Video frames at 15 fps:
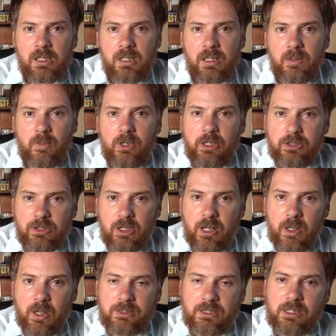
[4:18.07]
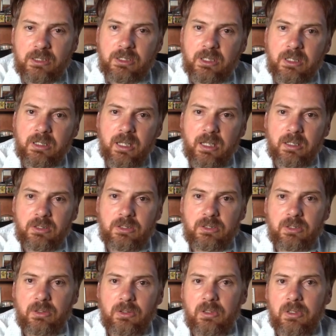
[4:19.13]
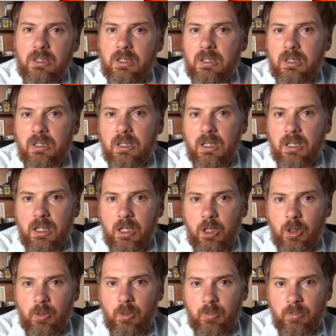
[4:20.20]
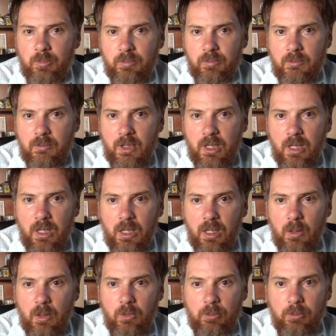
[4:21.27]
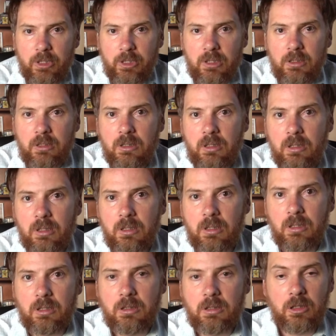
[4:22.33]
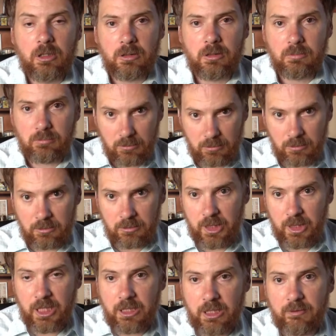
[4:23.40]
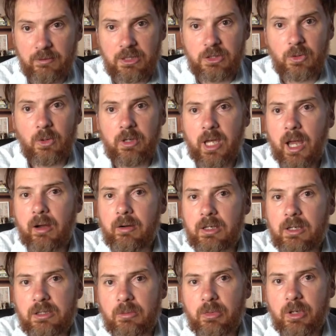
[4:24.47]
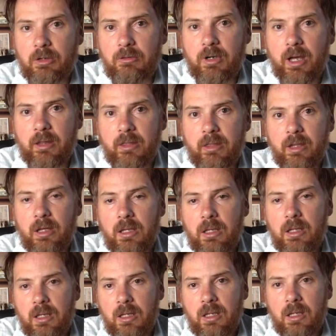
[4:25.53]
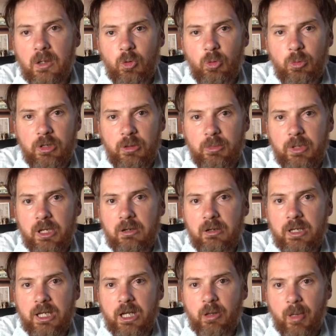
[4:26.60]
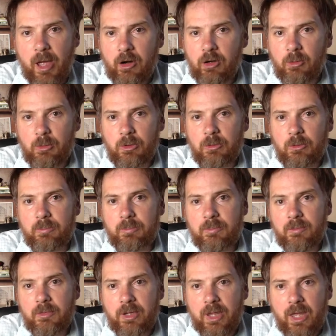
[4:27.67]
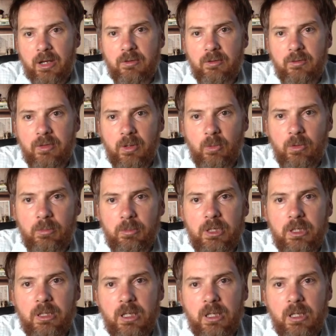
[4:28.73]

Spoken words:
I want to turn our attention now to a woman, not an individual character, but rather a woman appearing in a parable, that of the woman